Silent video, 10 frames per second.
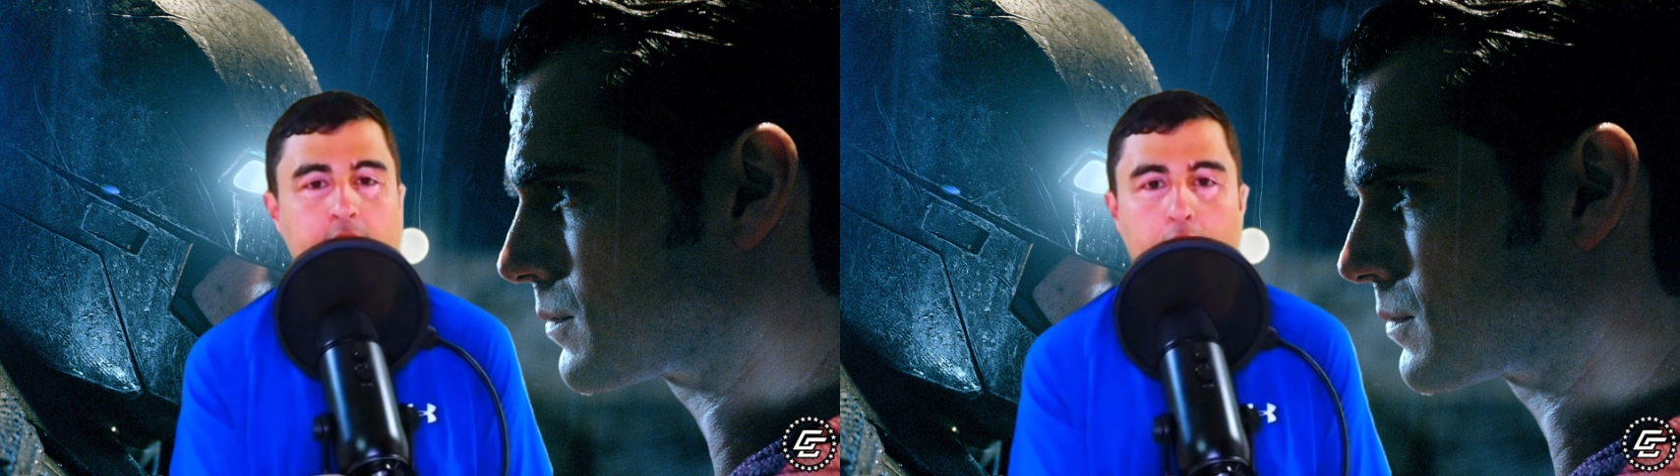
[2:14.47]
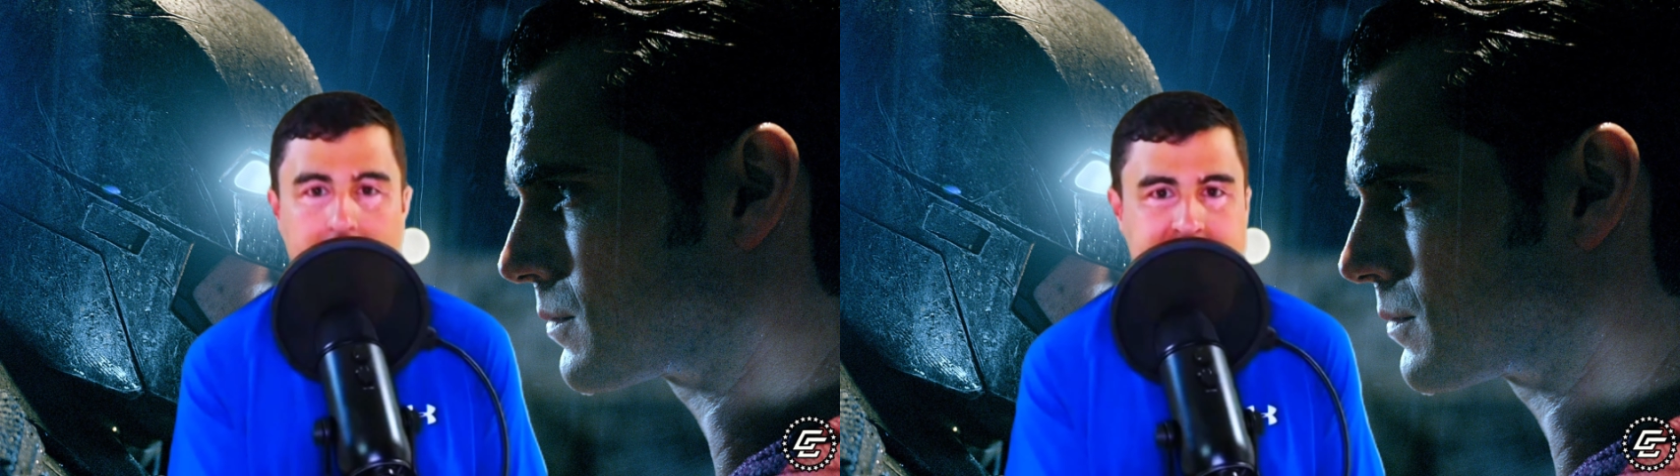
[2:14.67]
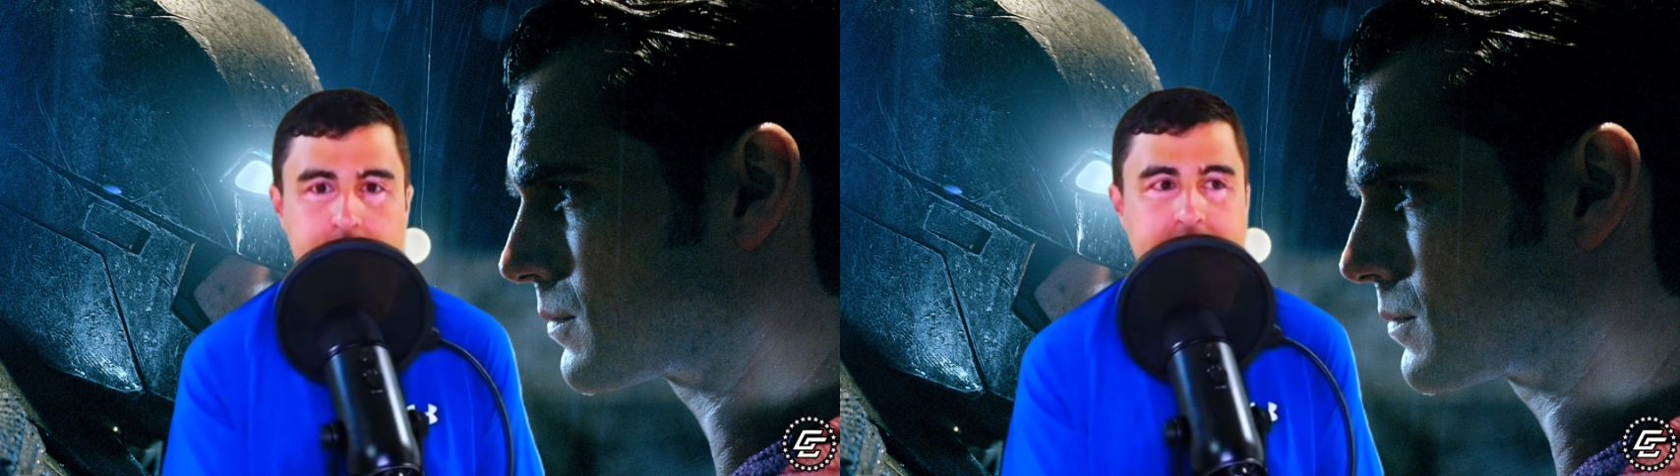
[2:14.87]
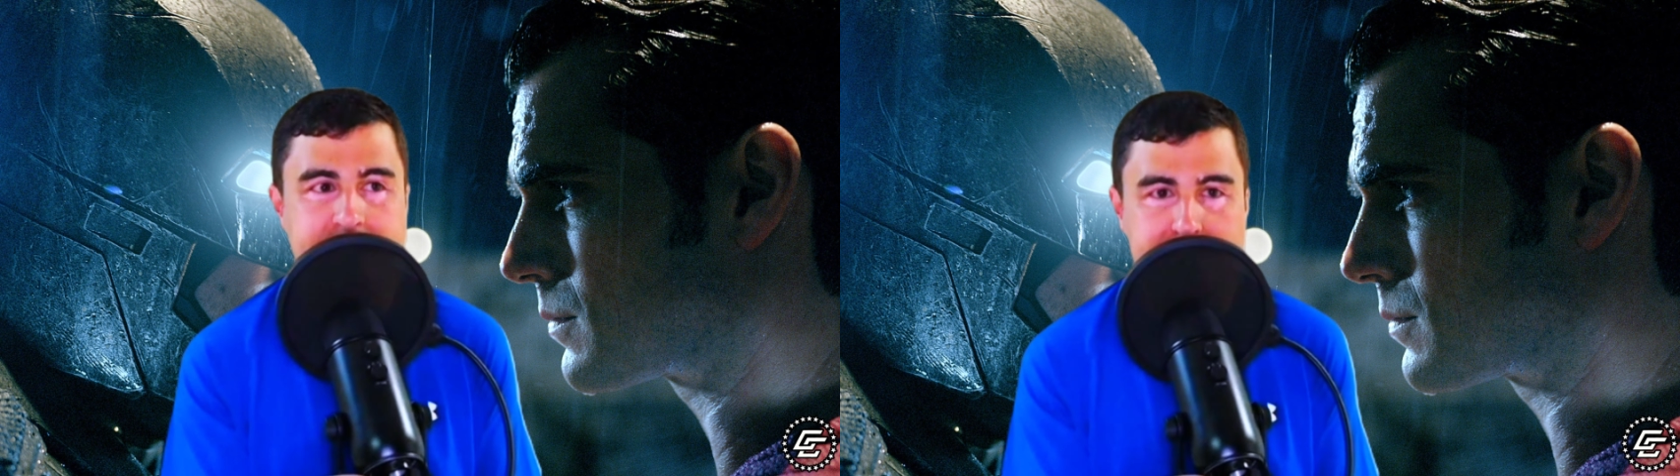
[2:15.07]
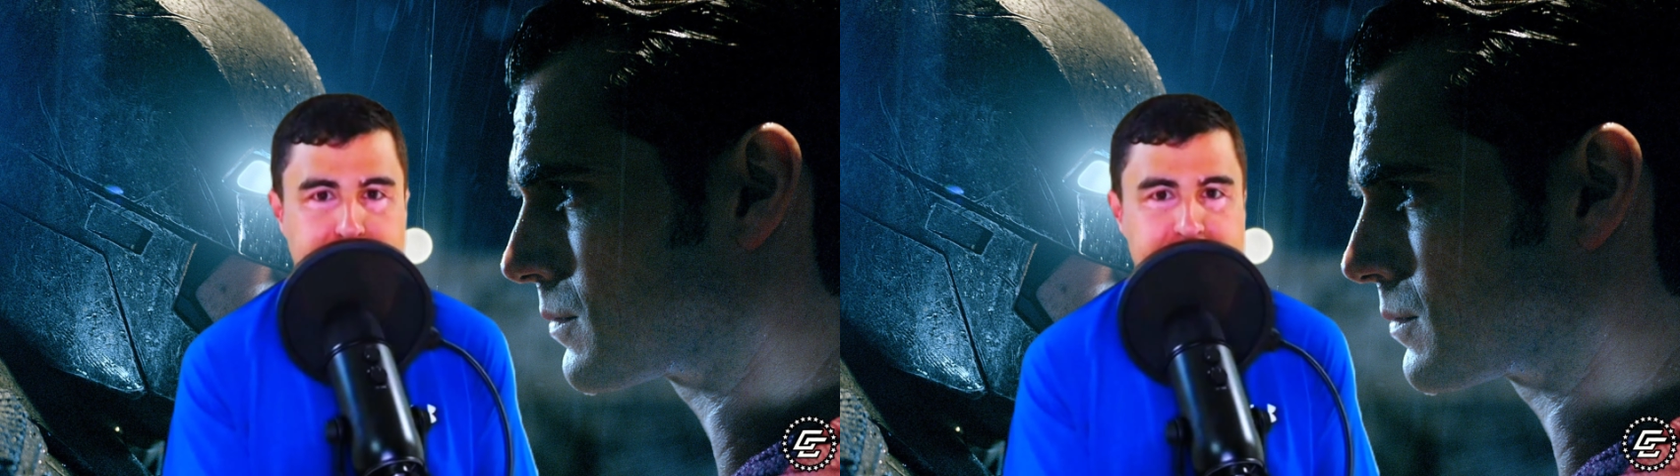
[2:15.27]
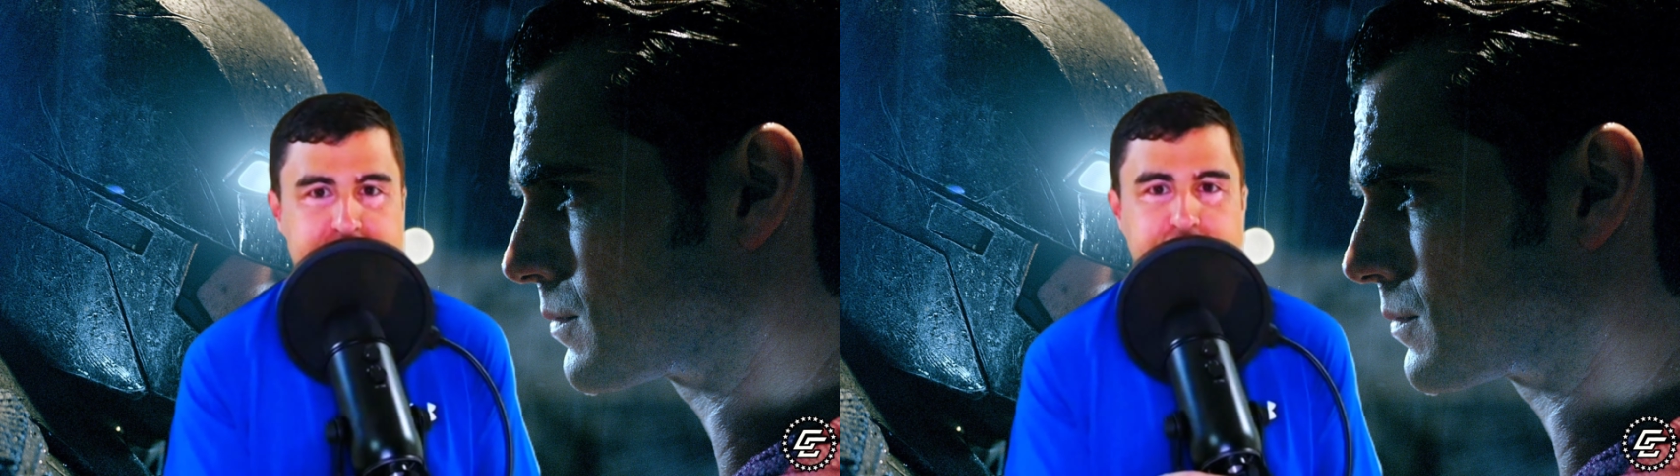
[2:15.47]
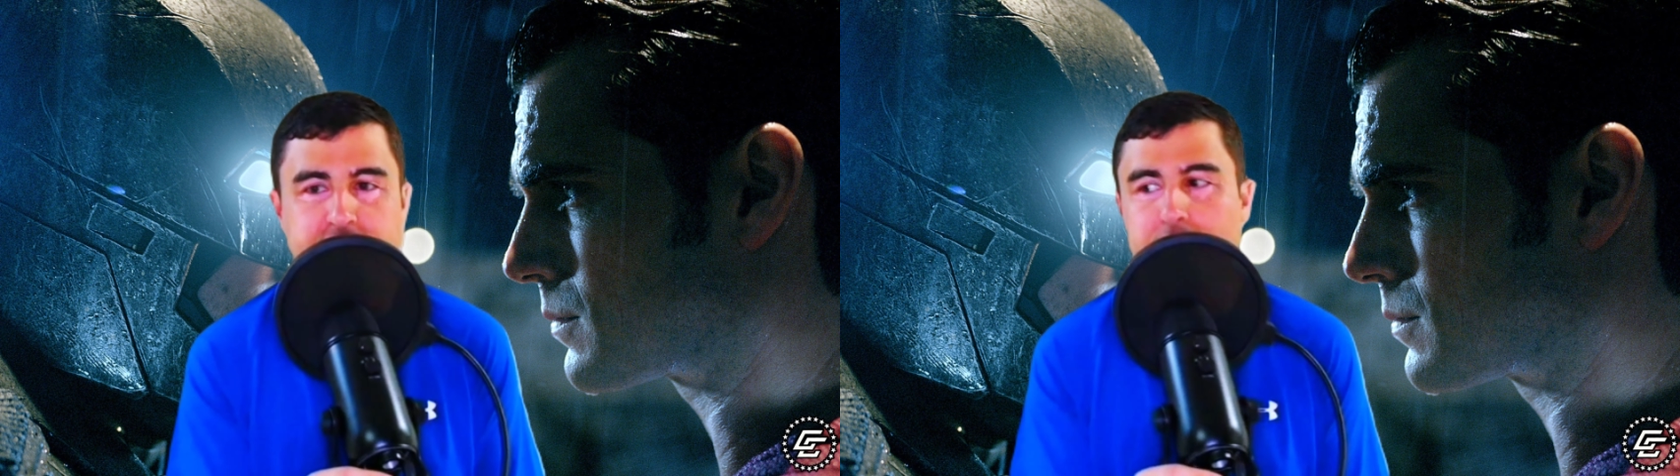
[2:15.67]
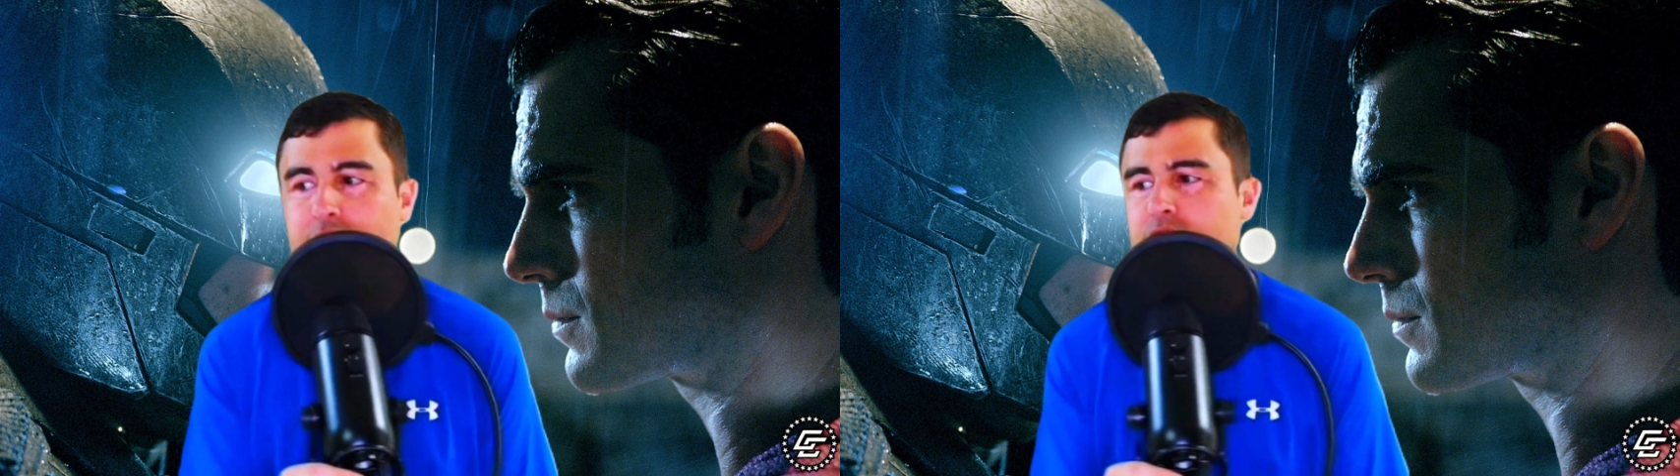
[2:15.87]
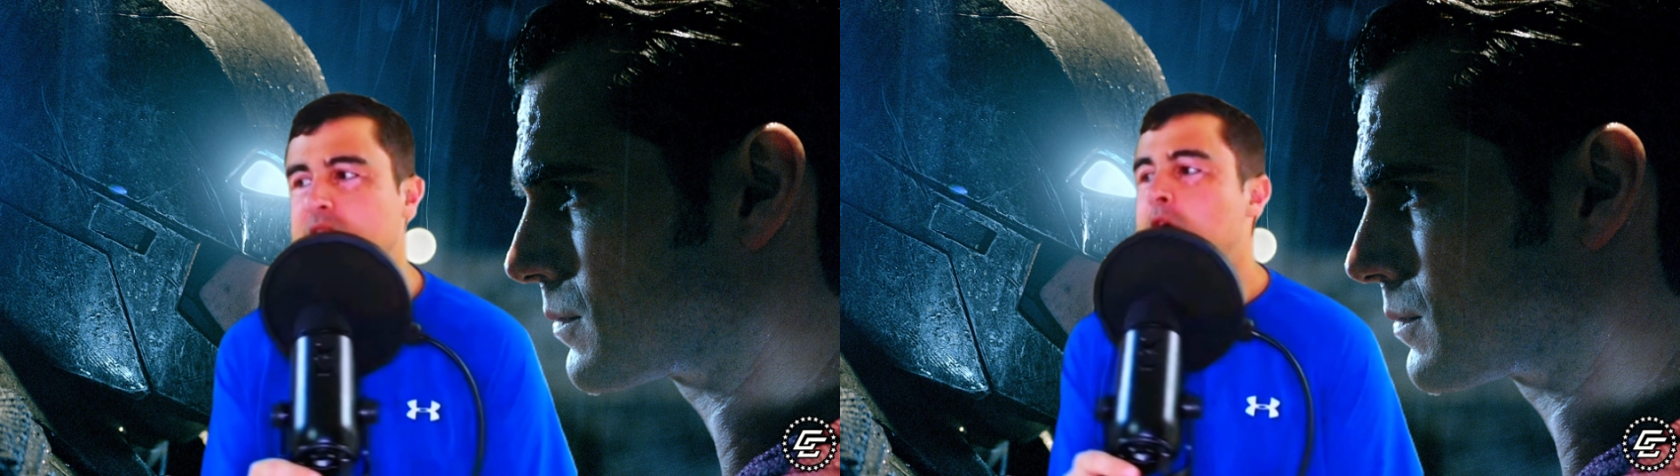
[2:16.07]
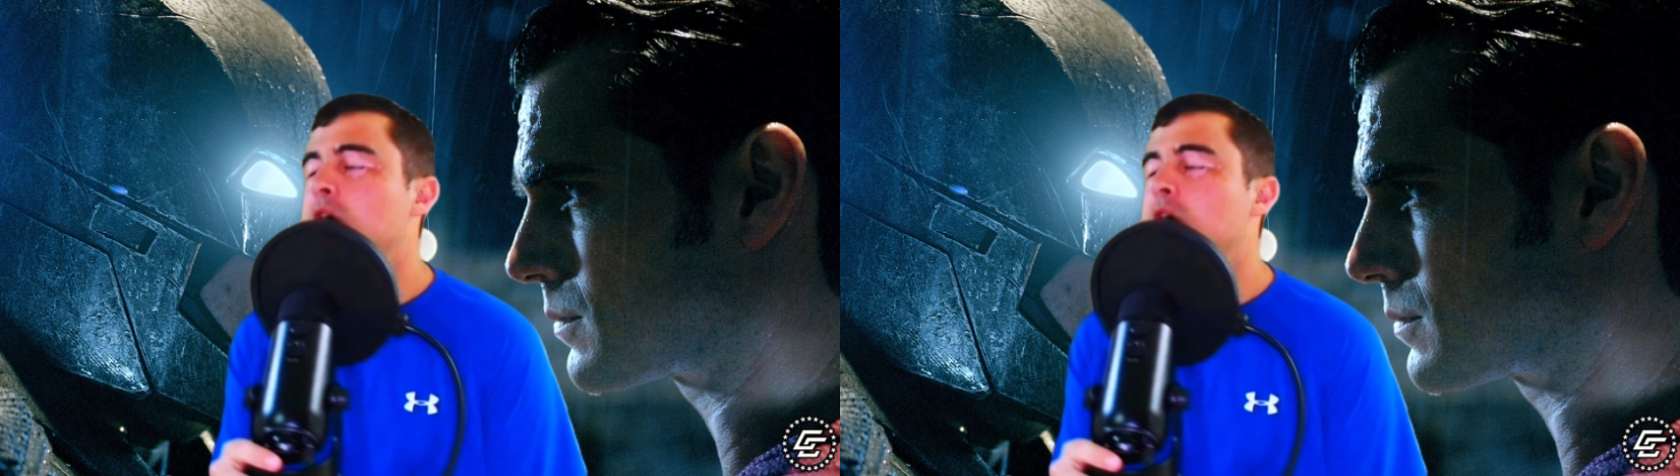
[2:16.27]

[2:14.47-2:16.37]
awesome as the Avengers universe.